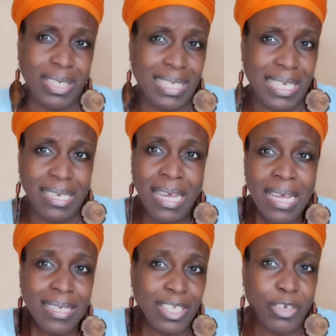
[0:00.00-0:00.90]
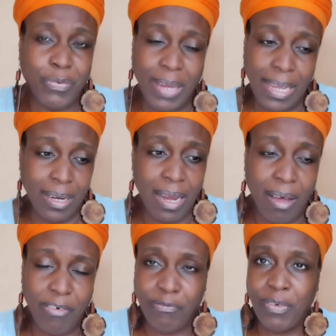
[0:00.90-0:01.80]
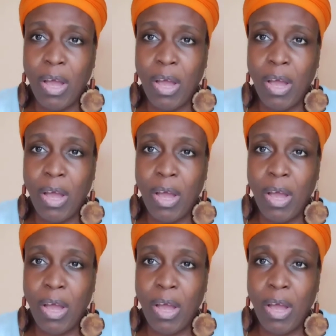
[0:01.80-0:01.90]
your skin doesn't create enough.